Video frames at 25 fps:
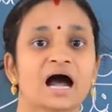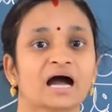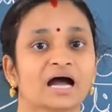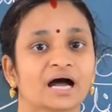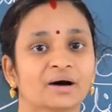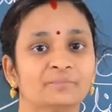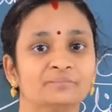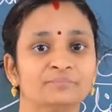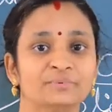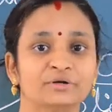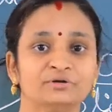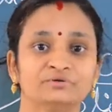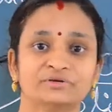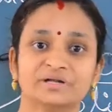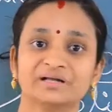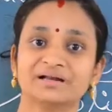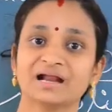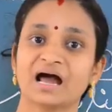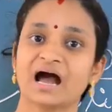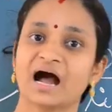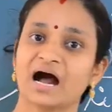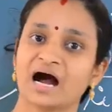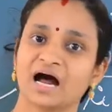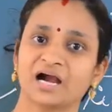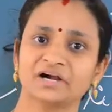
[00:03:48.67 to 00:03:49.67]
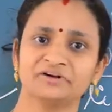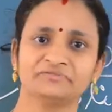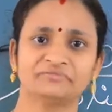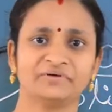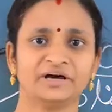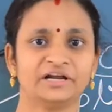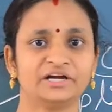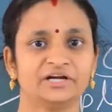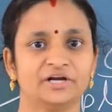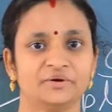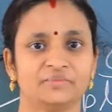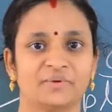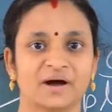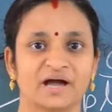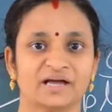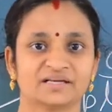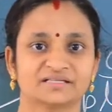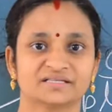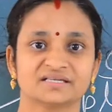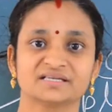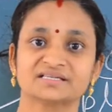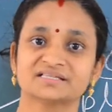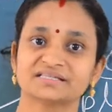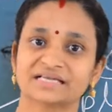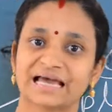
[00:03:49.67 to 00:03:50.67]
computer hardware
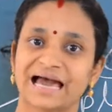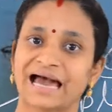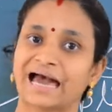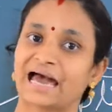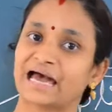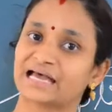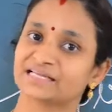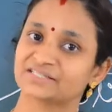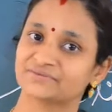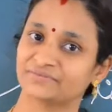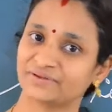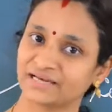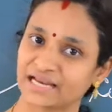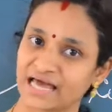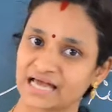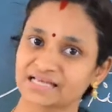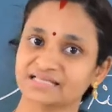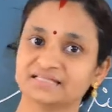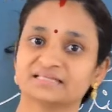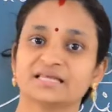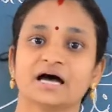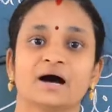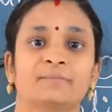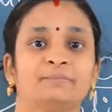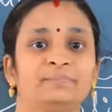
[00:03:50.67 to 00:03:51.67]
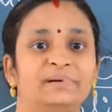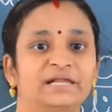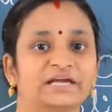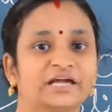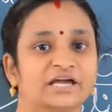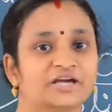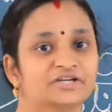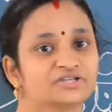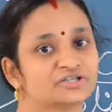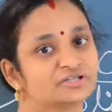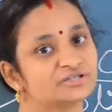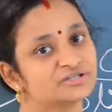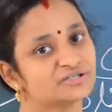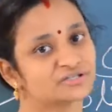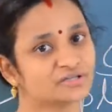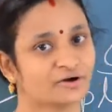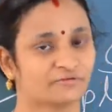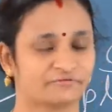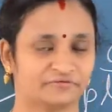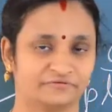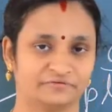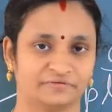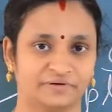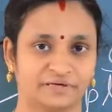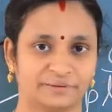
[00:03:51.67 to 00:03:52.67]
devices as well as the application
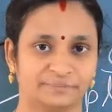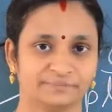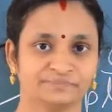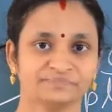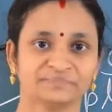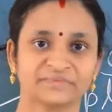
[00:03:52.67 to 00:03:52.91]
software.